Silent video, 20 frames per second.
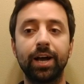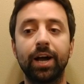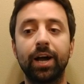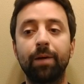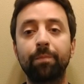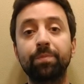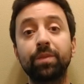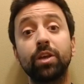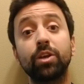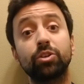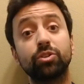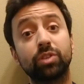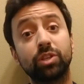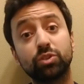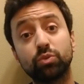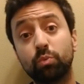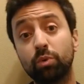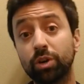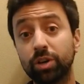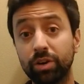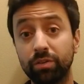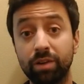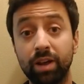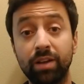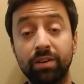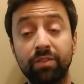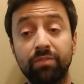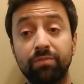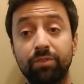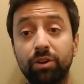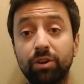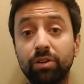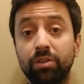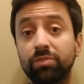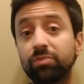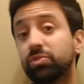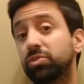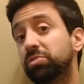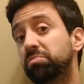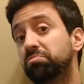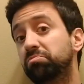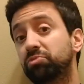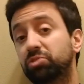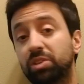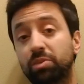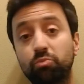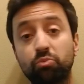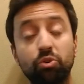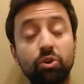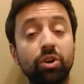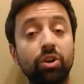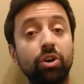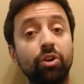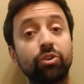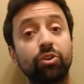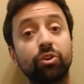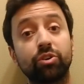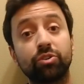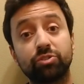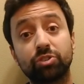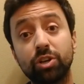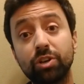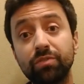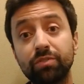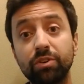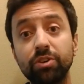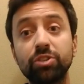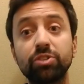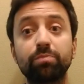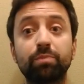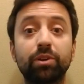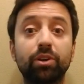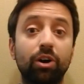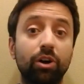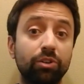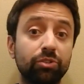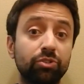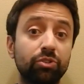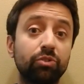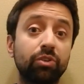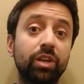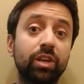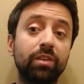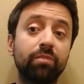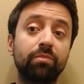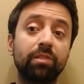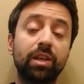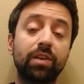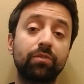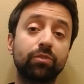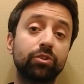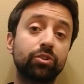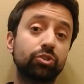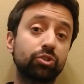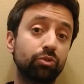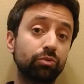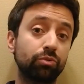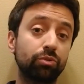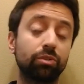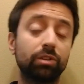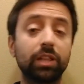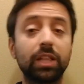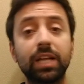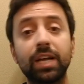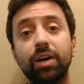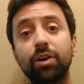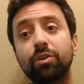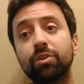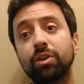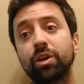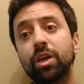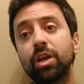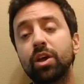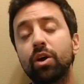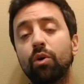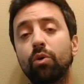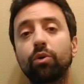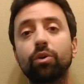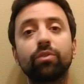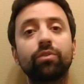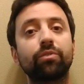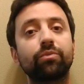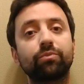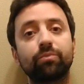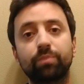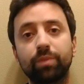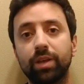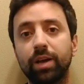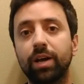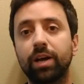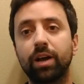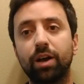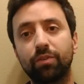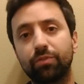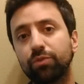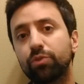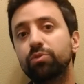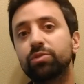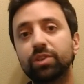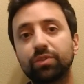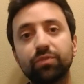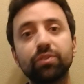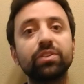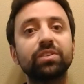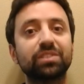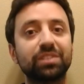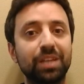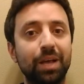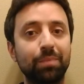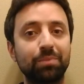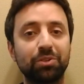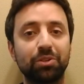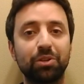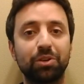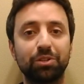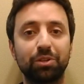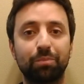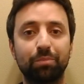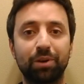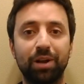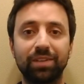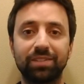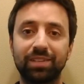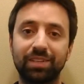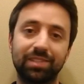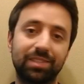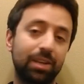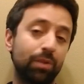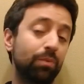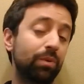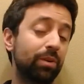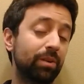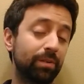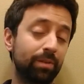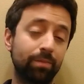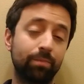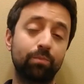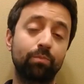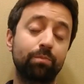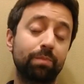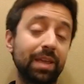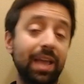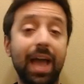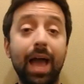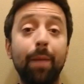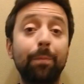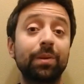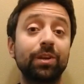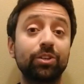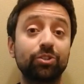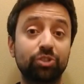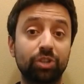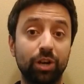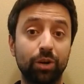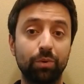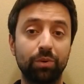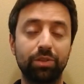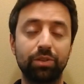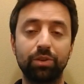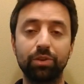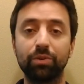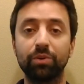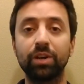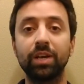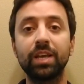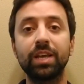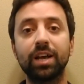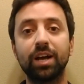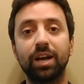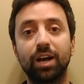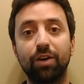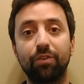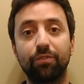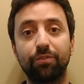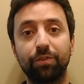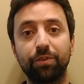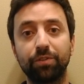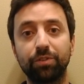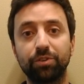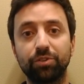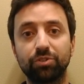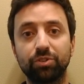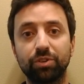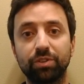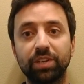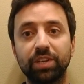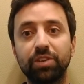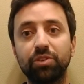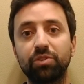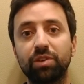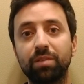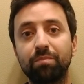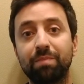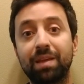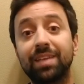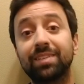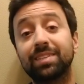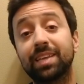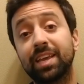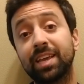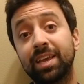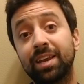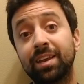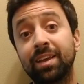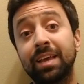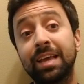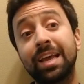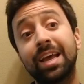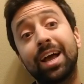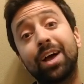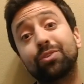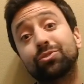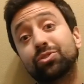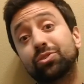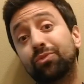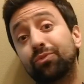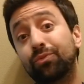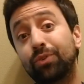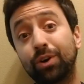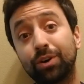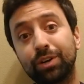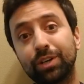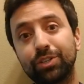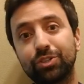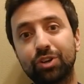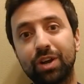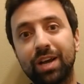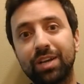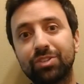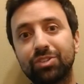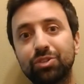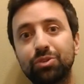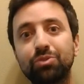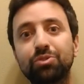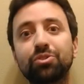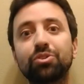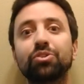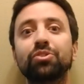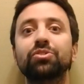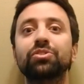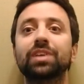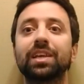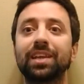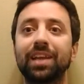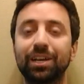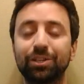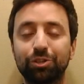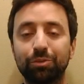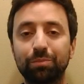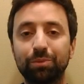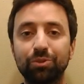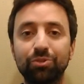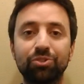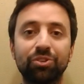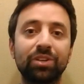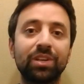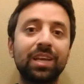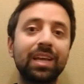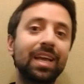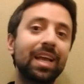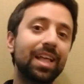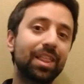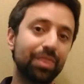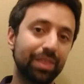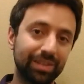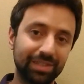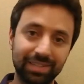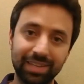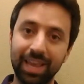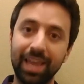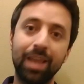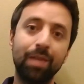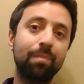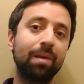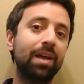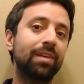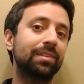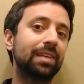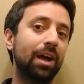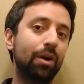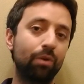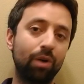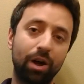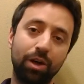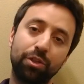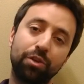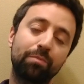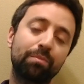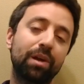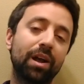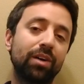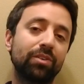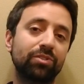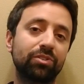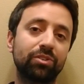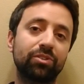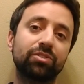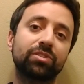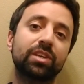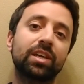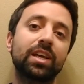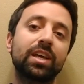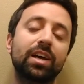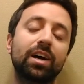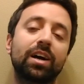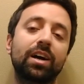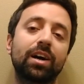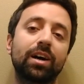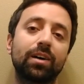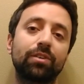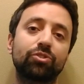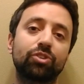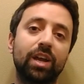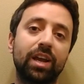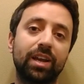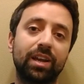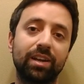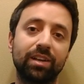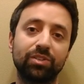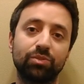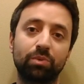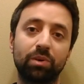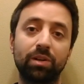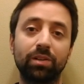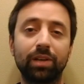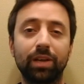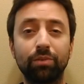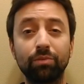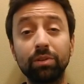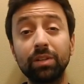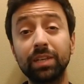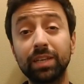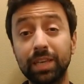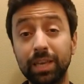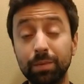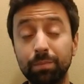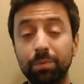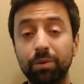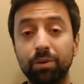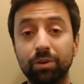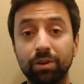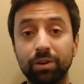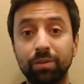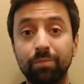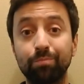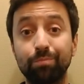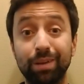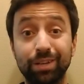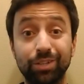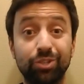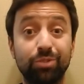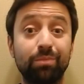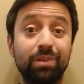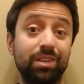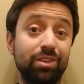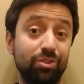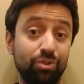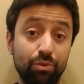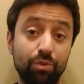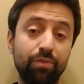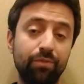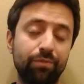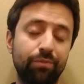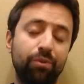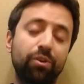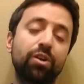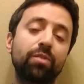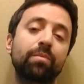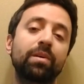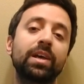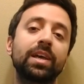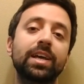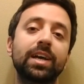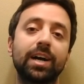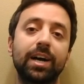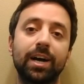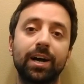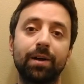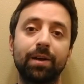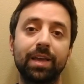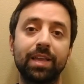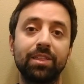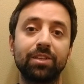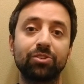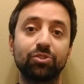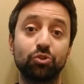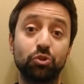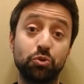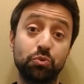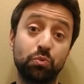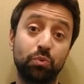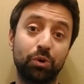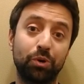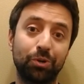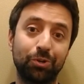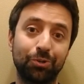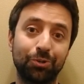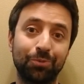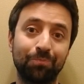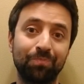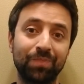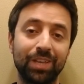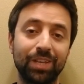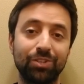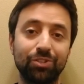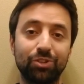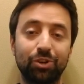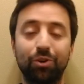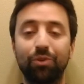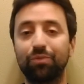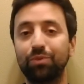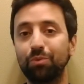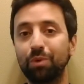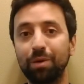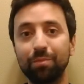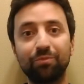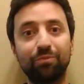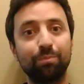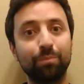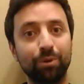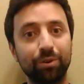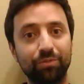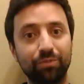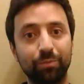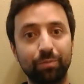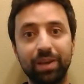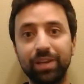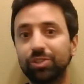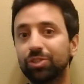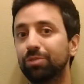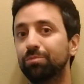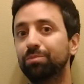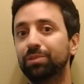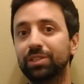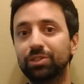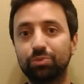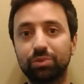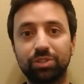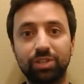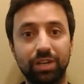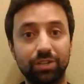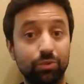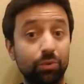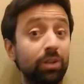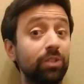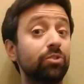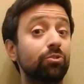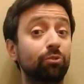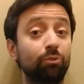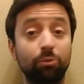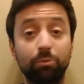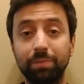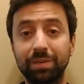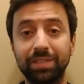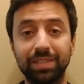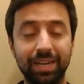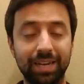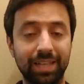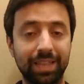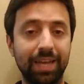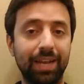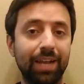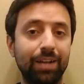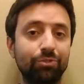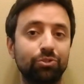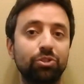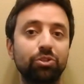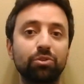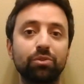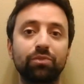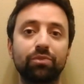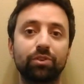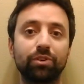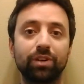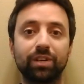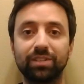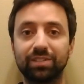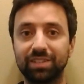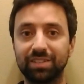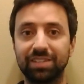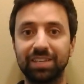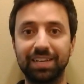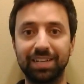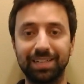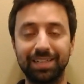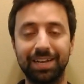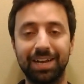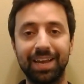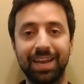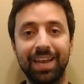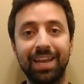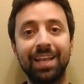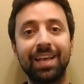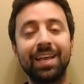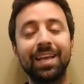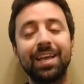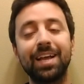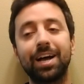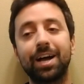Um, this workaround involves some work on your servers, but also can leverage Google Cloud or uh, a few different steps along the process that we'd be happy to share with you uh, further so that you can maintain how Safari tracks users and attribution the same as how other browsers uh, track it as well, and really keep your measurement uniform uh, in this new world. So if you want more information, please reach out to us, or we'll be sending that out to you if you're an existing client.